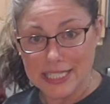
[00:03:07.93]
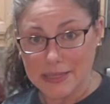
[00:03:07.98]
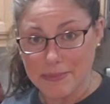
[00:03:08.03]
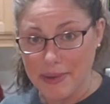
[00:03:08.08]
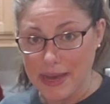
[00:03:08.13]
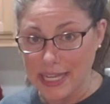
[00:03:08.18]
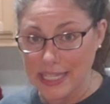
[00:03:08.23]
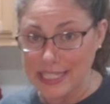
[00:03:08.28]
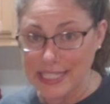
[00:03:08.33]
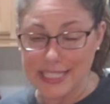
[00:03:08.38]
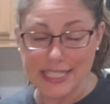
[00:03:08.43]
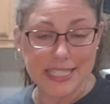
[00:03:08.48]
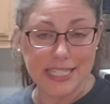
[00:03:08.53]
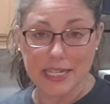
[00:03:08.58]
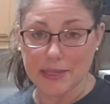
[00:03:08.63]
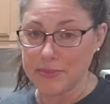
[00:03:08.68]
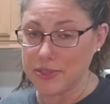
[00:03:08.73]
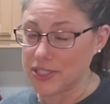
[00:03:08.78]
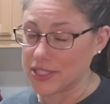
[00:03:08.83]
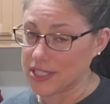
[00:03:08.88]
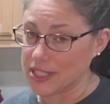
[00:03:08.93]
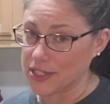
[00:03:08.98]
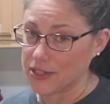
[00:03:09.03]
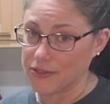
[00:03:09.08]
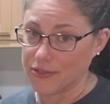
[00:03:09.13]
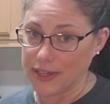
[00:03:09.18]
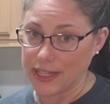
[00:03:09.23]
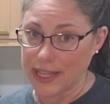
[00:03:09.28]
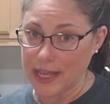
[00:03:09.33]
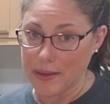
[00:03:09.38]
some onions that I'm just gonna
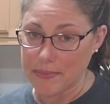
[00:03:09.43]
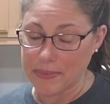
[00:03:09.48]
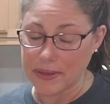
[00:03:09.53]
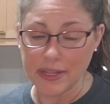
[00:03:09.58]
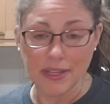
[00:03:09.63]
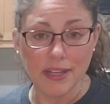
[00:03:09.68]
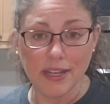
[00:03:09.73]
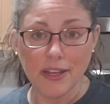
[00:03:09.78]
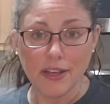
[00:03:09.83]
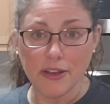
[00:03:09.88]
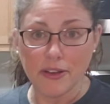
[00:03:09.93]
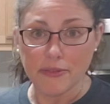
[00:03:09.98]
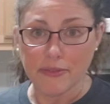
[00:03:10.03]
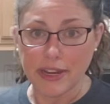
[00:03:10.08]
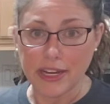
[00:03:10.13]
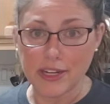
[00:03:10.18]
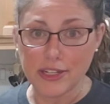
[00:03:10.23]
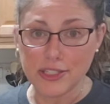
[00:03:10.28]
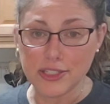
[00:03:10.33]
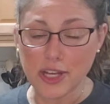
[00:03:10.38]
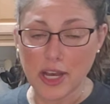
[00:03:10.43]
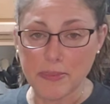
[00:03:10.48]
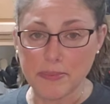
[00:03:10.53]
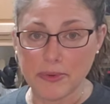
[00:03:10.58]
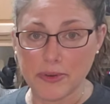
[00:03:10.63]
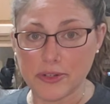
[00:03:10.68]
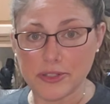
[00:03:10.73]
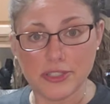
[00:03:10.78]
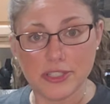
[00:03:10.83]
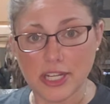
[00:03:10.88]
grill up right on top,
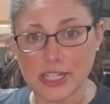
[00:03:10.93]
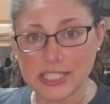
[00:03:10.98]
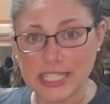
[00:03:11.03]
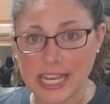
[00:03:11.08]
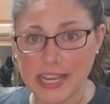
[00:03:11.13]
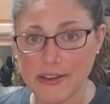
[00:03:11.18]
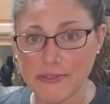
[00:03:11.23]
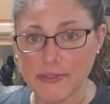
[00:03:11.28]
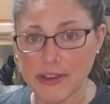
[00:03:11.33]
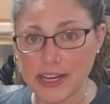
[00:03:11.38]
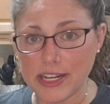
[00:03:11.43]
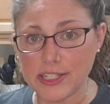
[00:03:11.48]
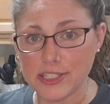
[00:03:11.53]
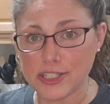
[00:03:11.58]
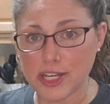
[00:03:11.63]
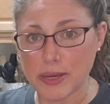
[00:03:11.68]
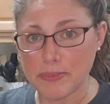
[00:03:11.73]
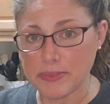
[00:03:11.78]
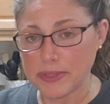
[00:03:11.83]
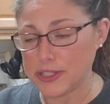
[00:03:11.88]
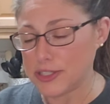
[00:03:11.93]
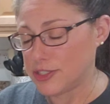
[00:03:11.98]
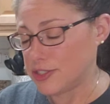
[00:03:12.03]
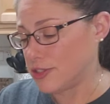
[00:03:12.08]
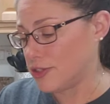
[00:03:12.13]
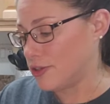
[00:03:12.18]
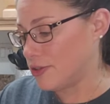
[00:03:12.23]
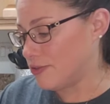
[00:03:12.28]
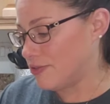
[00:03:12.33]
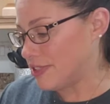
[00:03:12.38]
or saute right on top of the
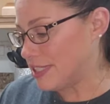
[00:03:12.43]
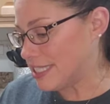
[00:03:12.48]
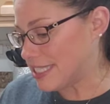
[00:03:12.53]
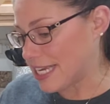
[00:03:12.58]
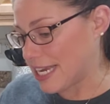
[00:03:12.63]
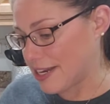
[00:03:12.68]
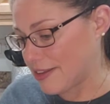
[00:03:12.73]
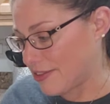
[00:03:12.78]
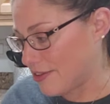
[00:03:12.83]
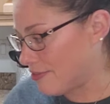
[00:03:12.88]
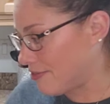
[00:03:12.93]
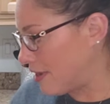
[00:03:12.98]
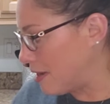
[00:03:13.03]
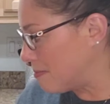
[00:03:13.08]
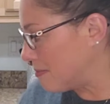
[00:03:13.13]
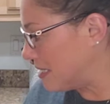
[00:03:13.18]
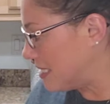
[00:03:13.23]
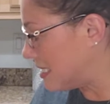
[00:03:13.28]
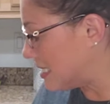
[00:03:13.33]
stove inside of the family